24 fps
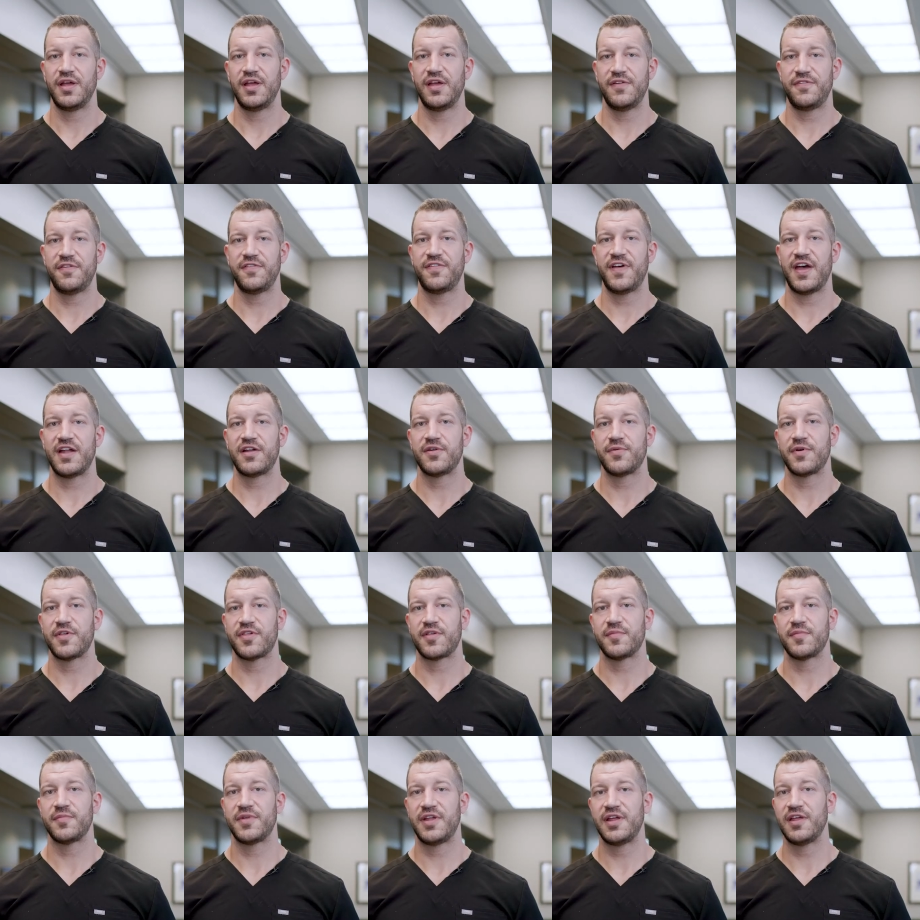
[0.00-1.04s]
If you've had your
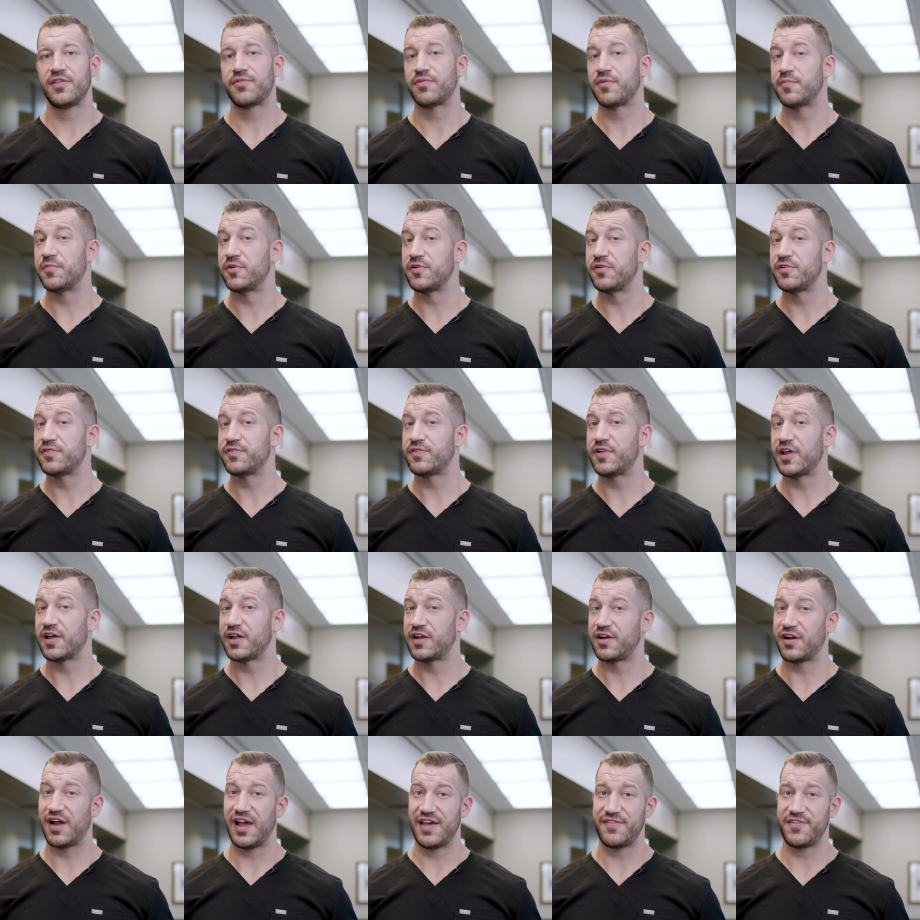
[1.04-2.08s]
wisdom teeth removed
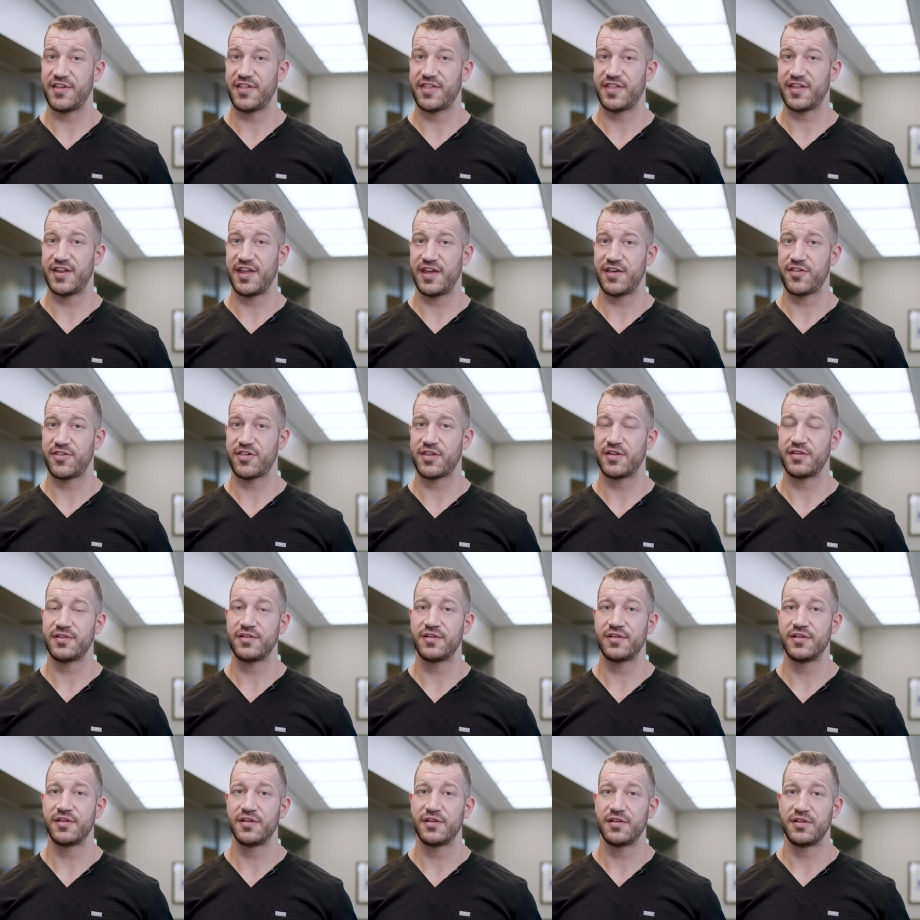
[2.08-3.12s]
under IV sedation,
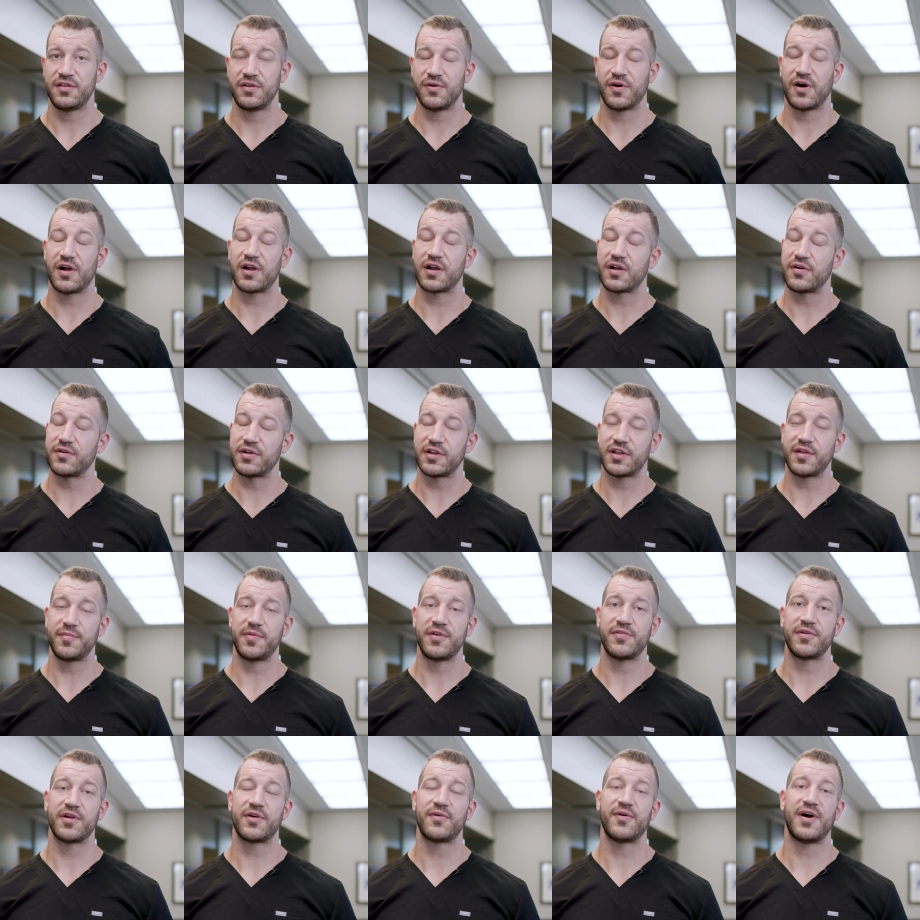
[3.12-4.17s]
you are going to
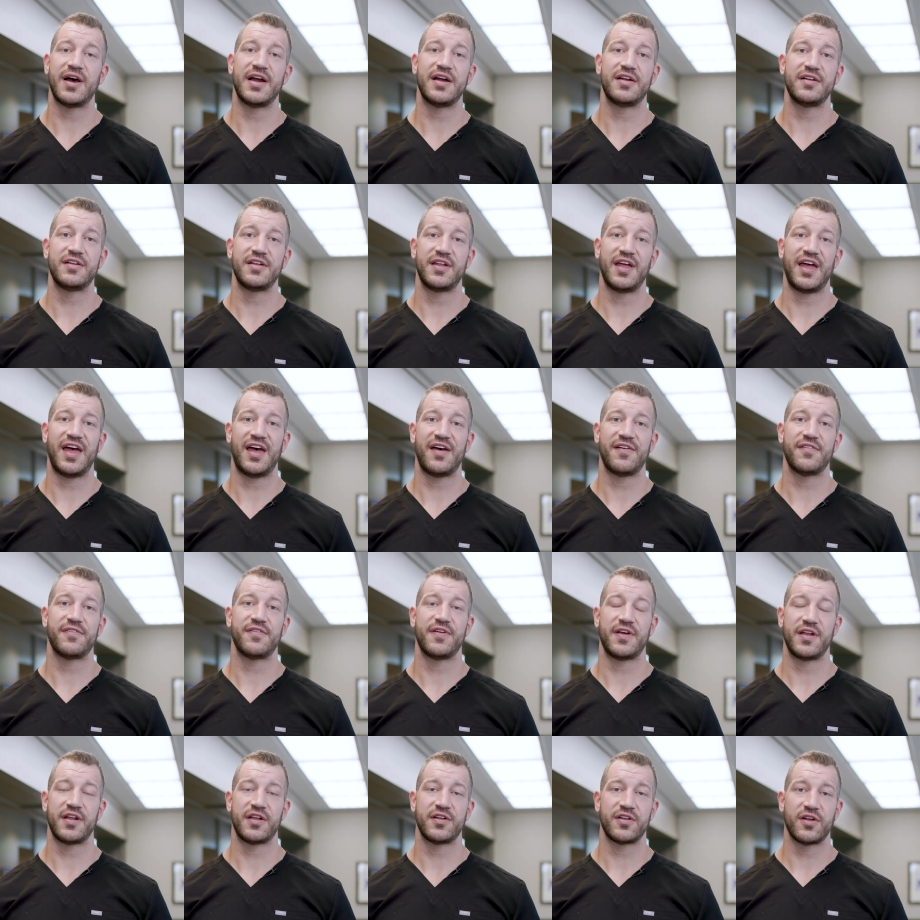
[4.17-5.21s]
be required to
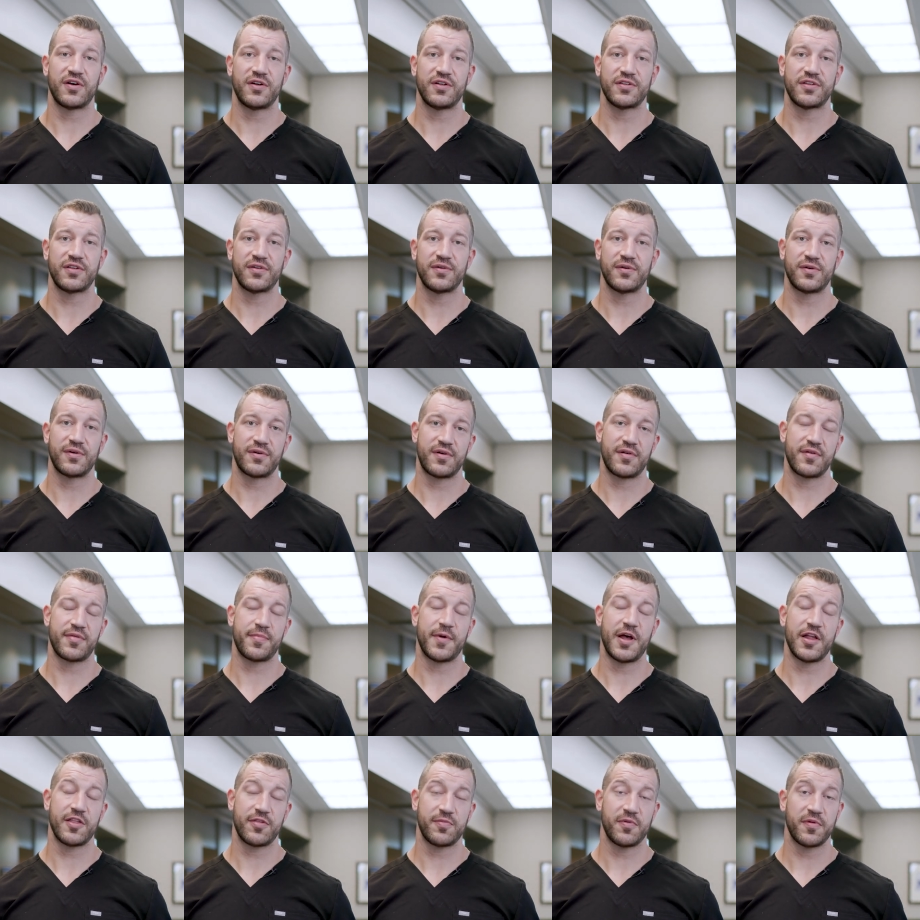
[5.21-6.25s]
have an adult or
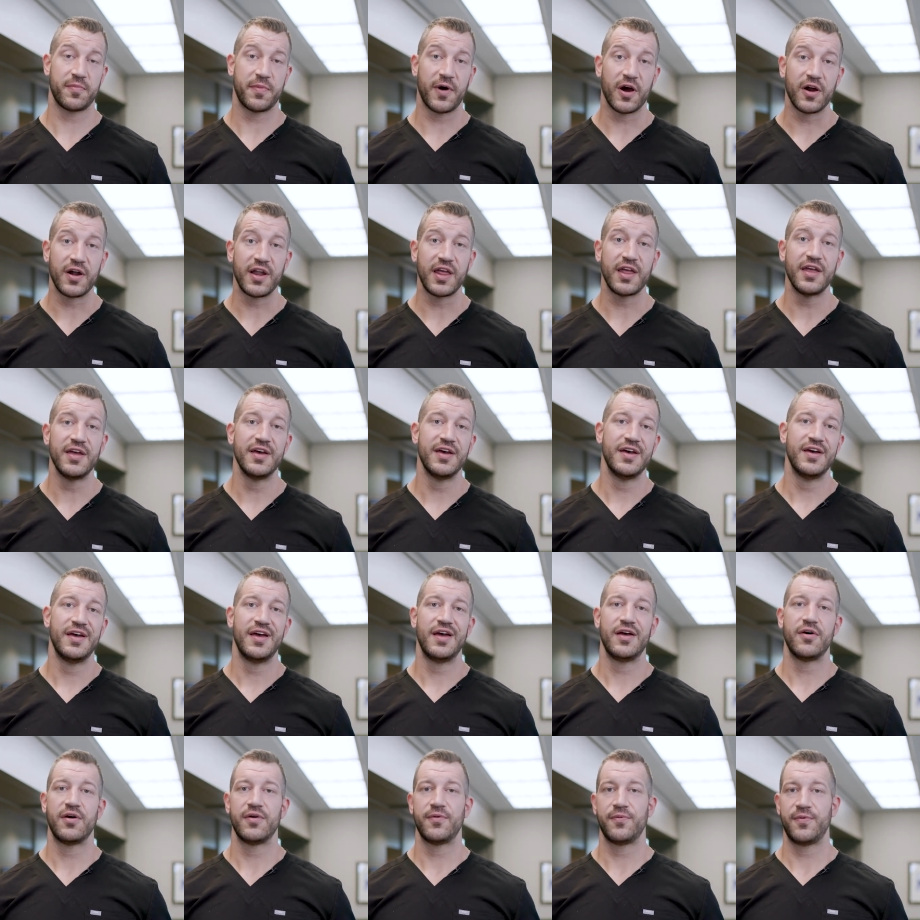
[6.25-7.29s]
responsible party
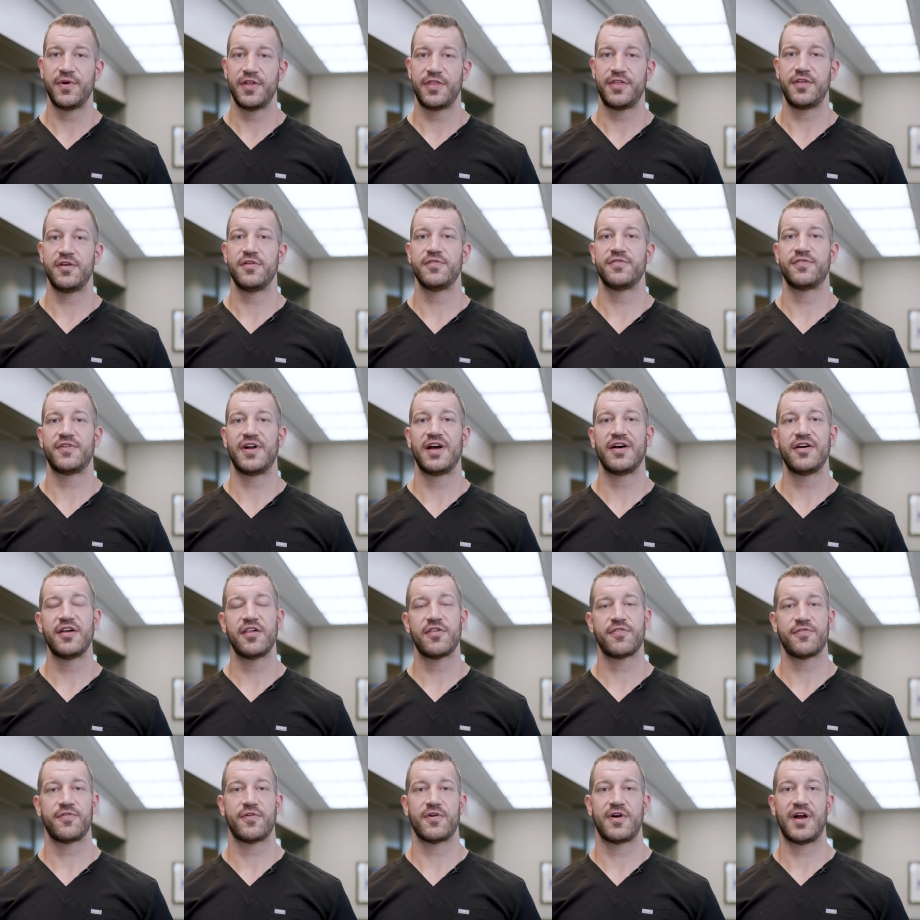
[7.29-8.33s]
with you for at
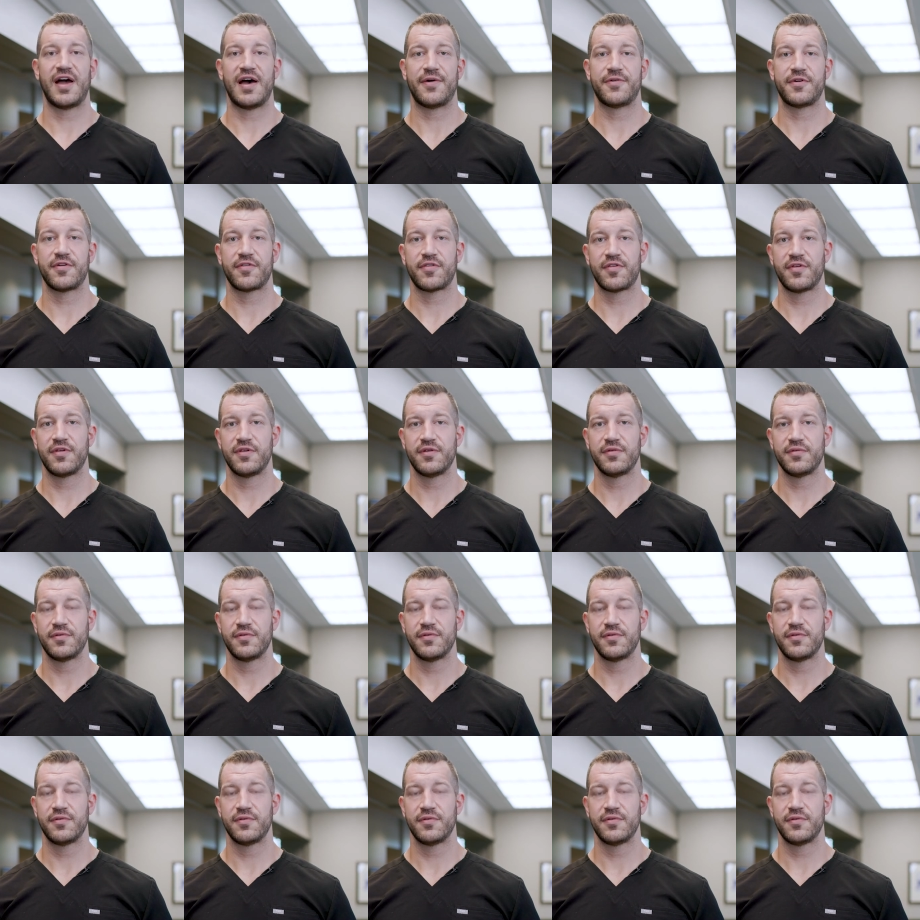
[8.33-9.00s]
least 4 hours.